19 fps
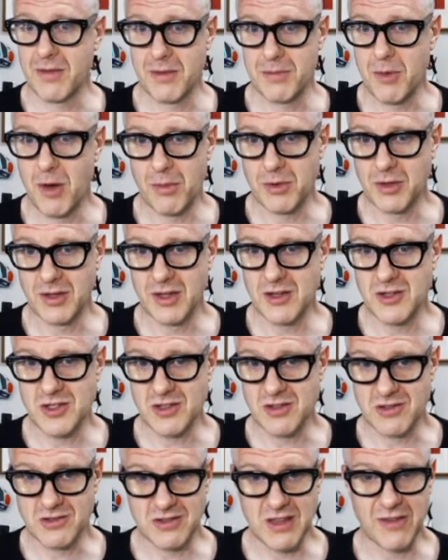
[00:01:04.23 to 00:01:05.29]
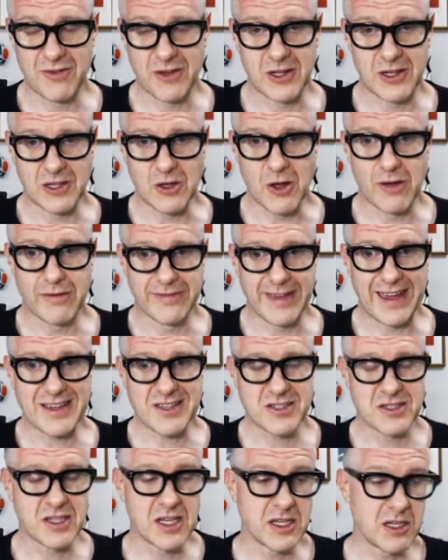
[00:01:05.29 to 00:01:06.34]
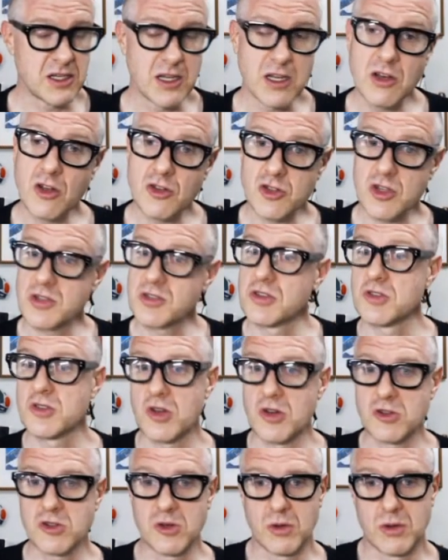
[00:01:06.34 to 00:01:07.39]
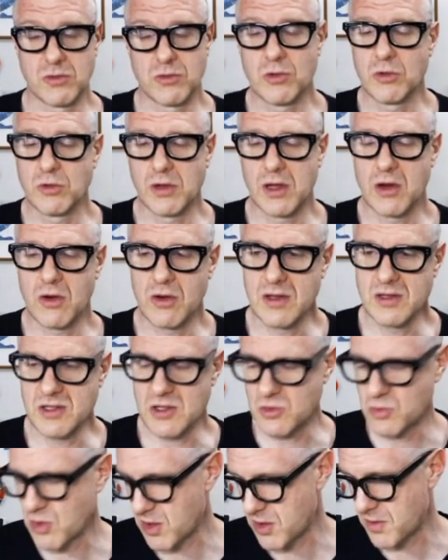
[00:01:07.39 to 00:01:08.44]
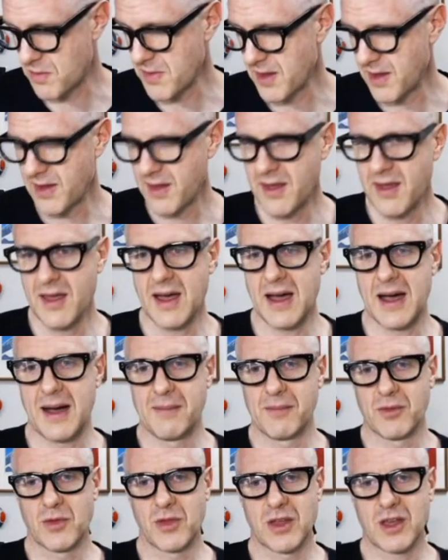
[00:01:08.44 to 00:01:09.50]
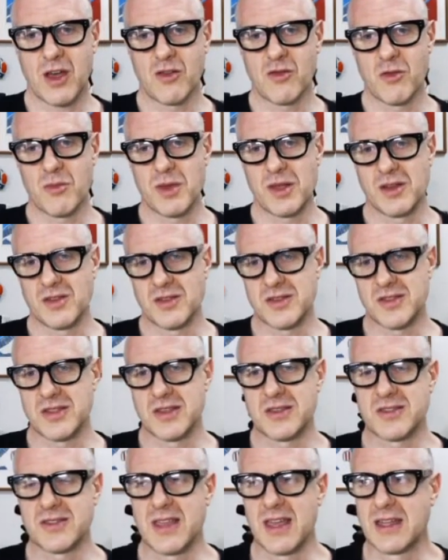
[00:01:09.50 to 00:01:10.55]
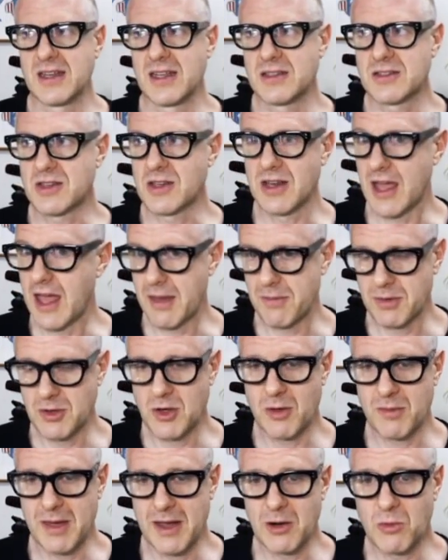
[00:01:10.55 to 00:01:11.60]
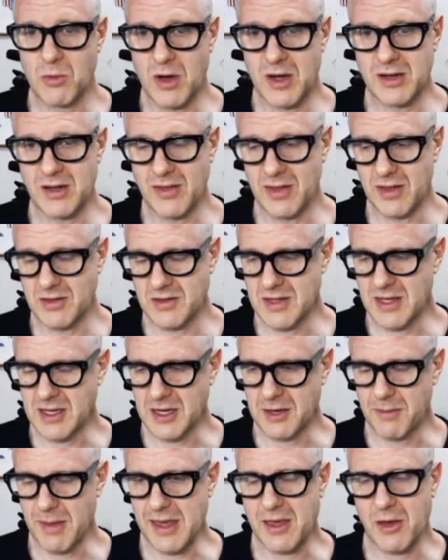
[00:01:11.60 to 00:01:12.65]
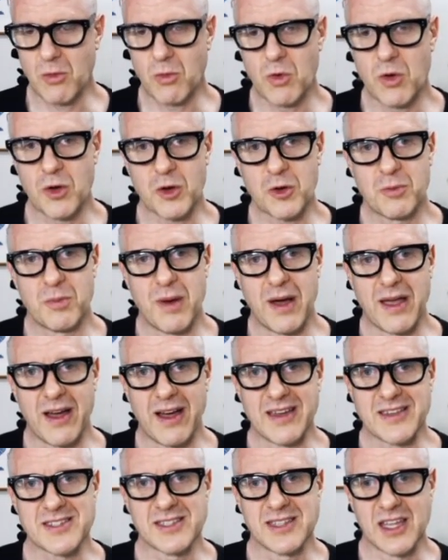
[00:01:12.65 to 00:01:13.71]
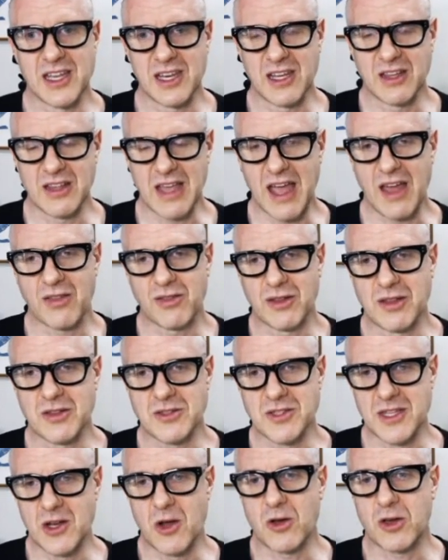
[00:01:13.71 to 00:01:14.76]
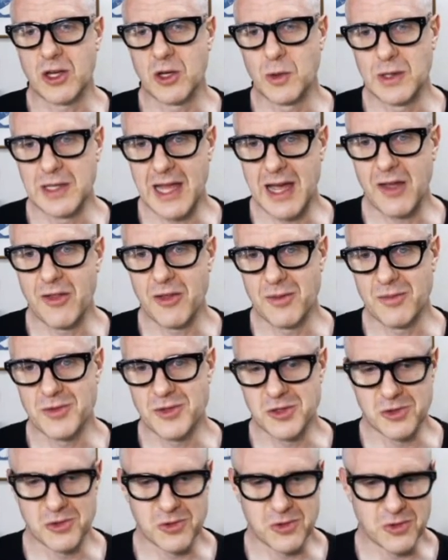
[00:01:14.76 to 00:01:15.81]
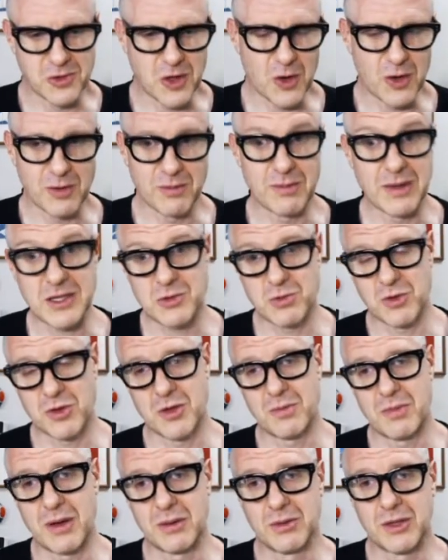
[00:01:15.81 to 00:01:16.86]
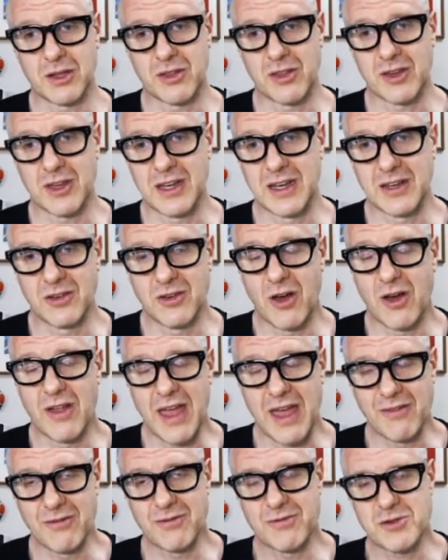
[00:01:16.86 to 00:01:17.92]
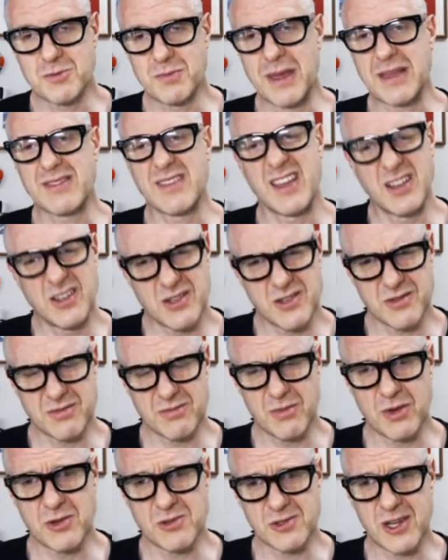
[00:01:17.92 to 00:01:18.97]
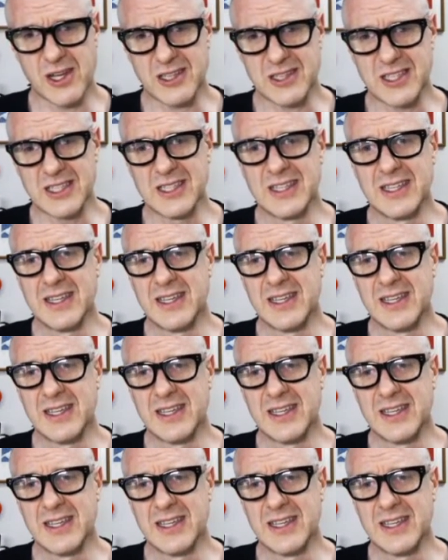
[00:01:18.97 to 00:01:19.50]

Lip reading: the population is definitely not vaccinated, and not just in Tokyo, in rural areas as well. The government insists that it's going to happen no matter what, and that they're going to make it work by isolating athletes. They're not going to allow them to go and mix with the public. They're going to not have spectators, most likely.